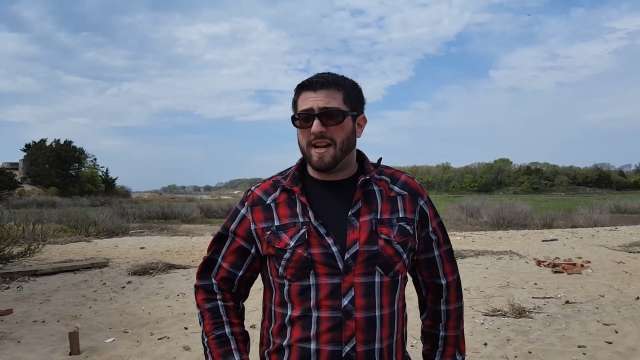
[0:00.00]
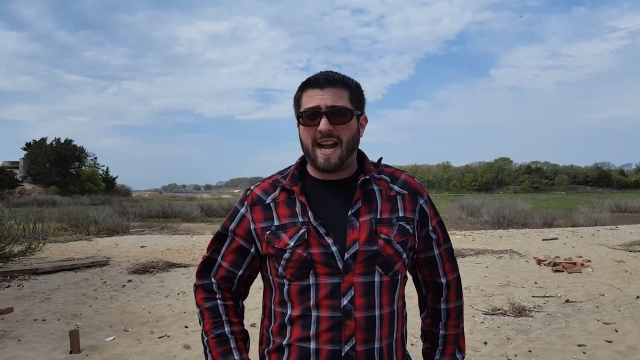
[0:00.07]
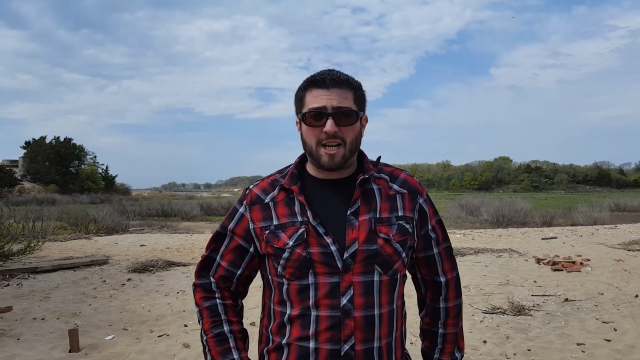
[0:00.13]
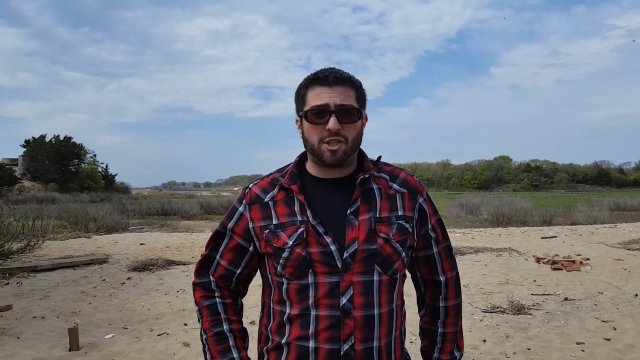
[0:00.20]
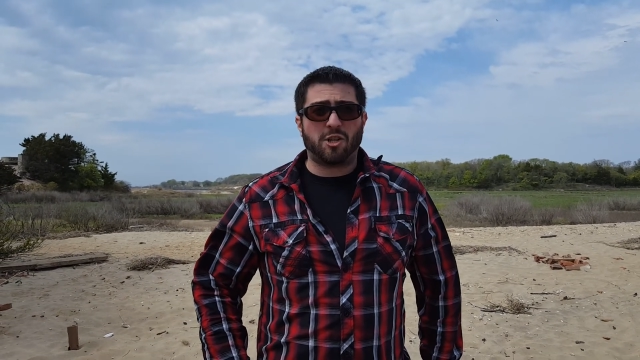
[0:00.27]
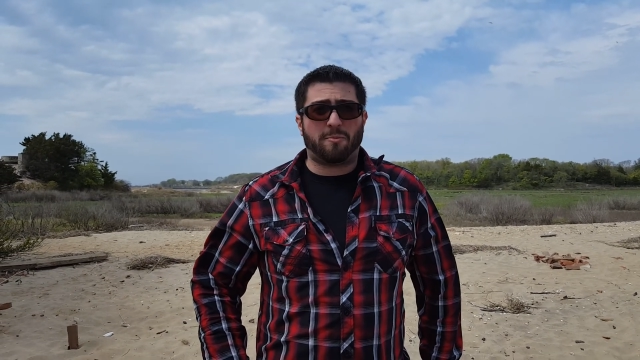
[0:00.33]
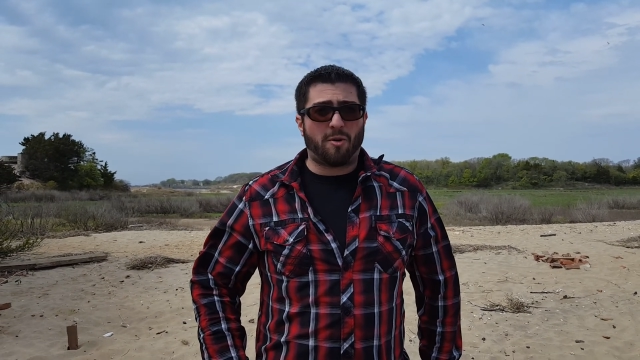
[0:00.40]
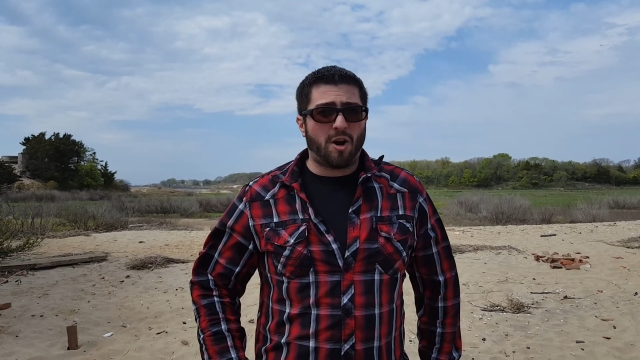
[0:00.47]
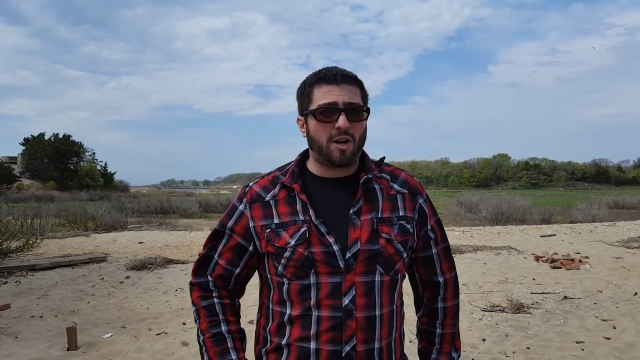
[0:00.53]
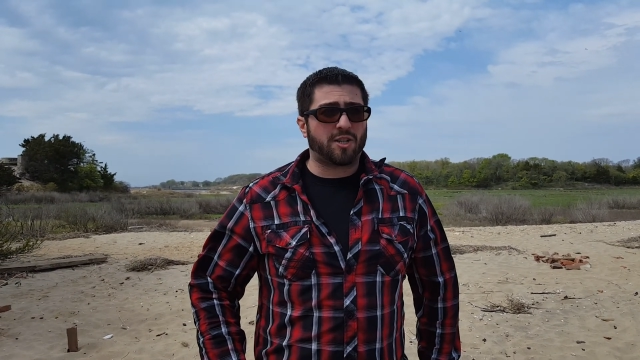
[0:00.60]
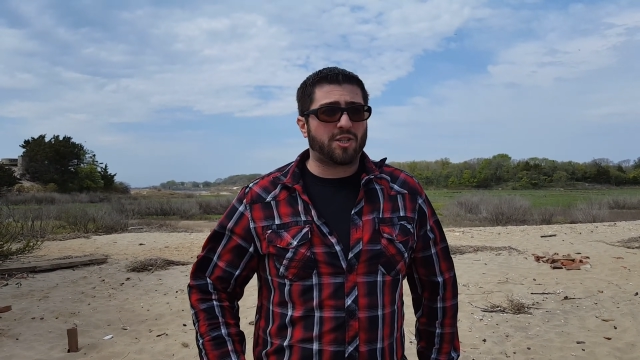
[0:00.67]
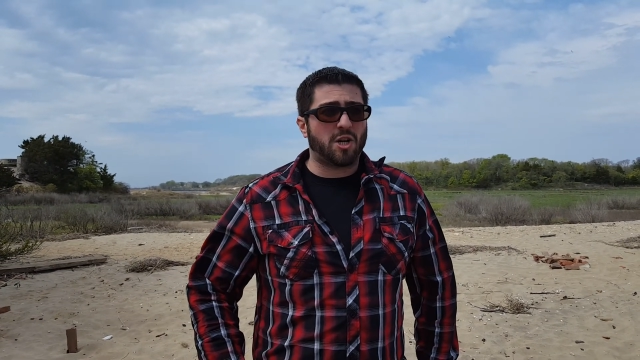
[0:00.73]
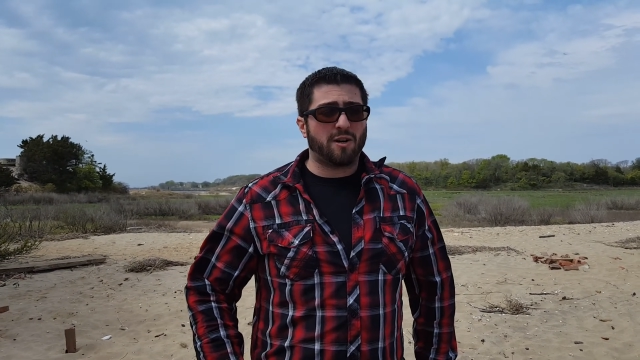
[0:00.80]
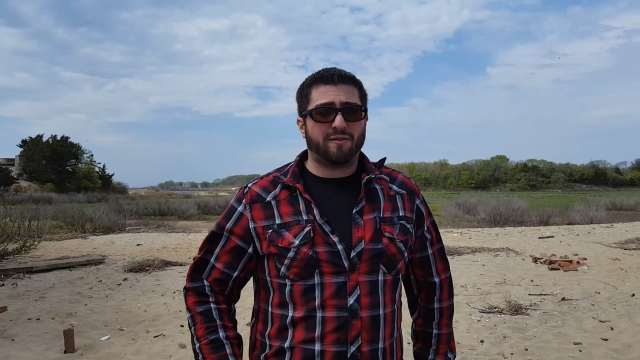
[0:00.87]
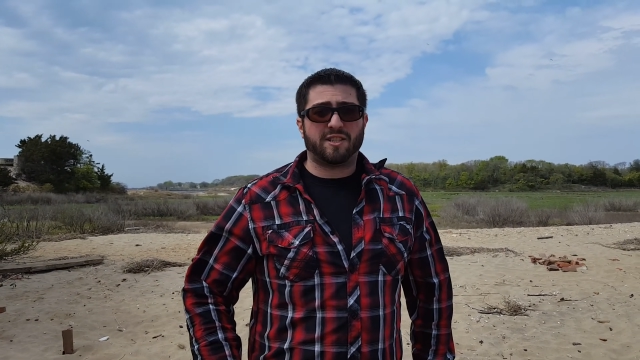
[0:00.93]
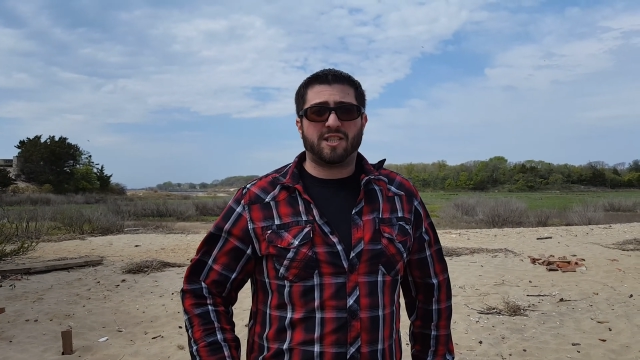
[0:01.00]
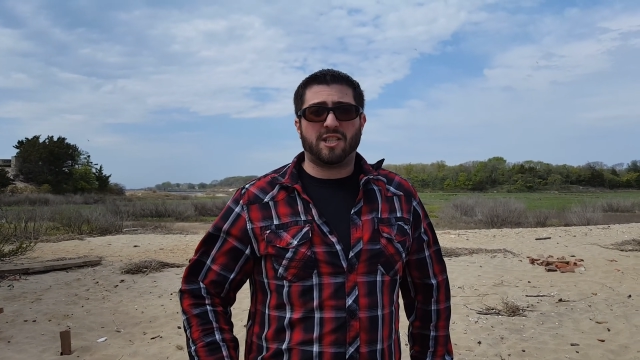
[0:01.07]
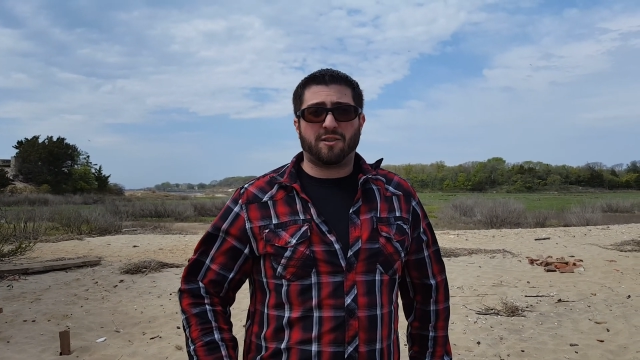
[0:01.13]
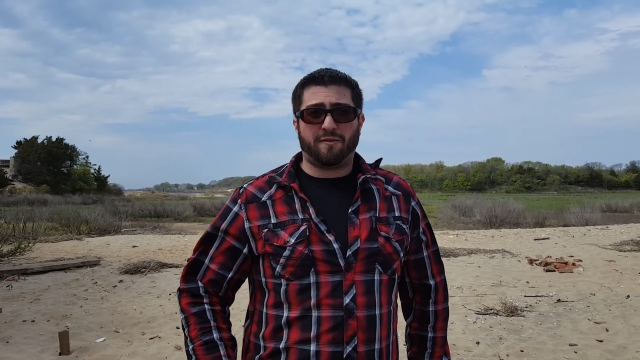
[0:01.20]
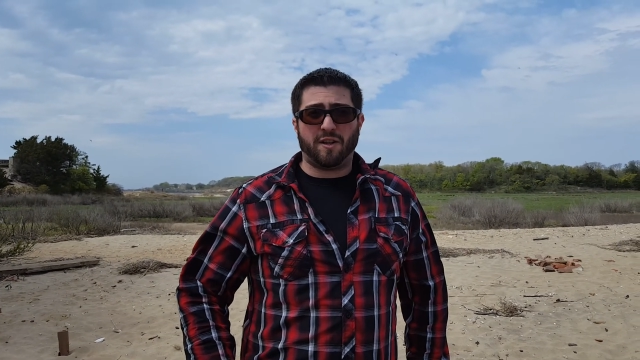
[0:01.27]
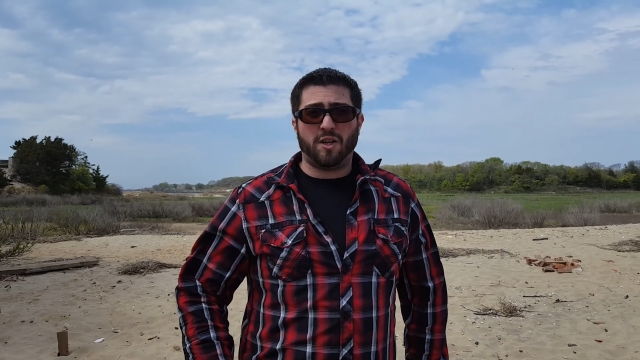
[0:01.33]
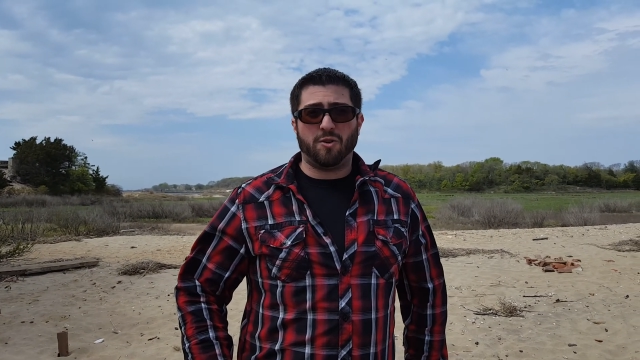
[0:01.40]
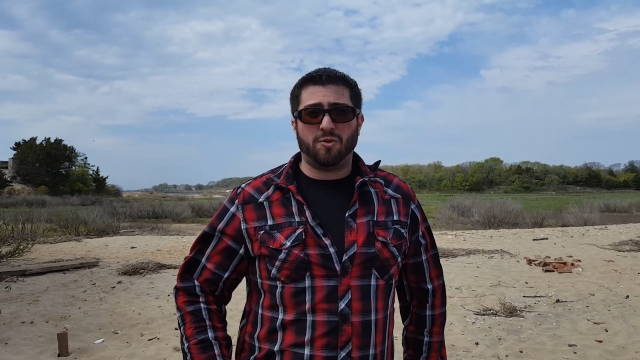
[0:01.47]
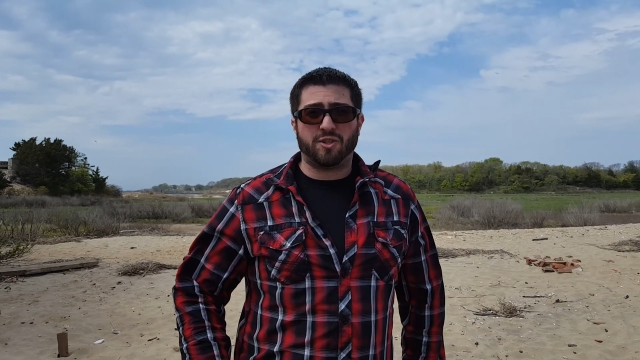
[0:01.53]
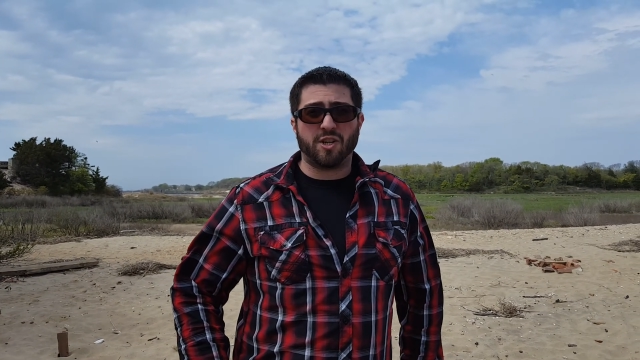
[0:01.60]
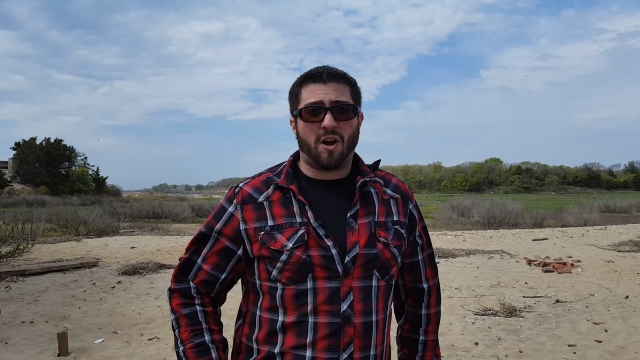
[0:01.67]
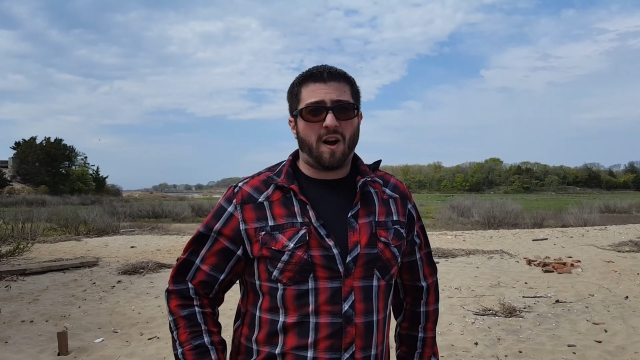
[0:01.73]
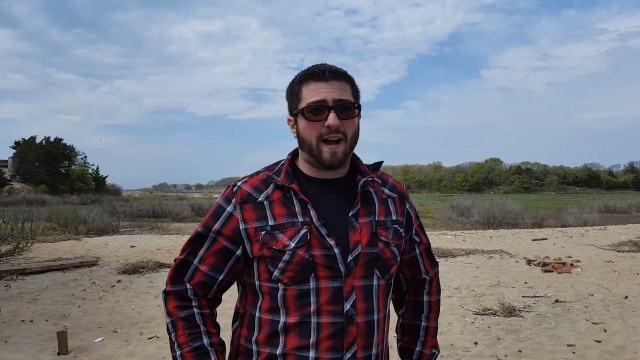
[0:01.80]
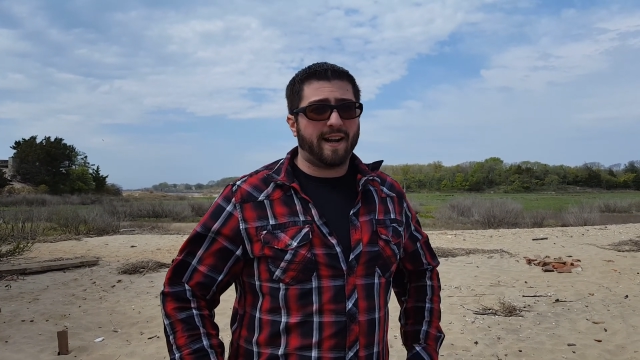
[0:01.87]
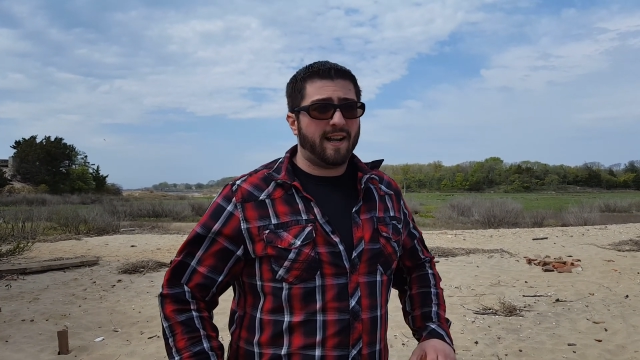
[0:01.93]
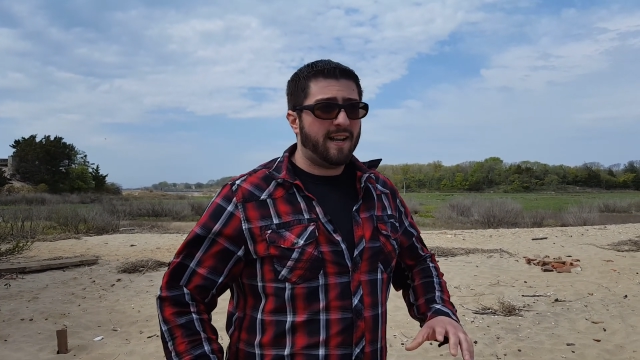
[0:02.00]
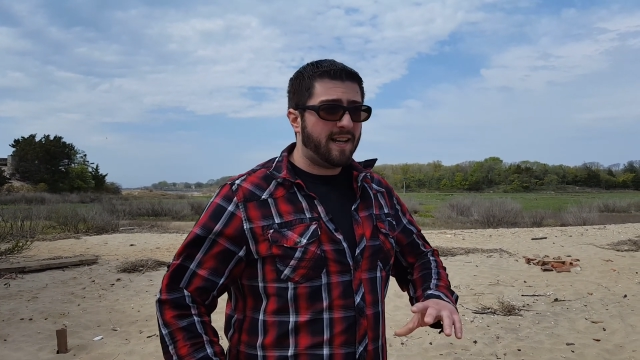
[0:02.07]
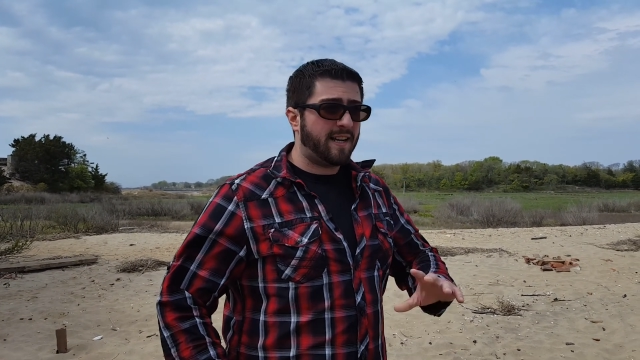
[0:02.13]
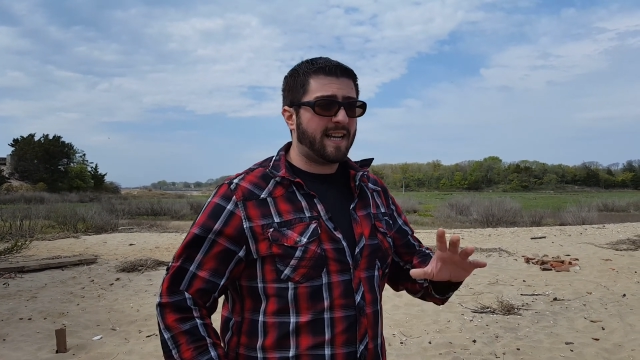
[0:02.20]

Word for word: the National Park Service's views on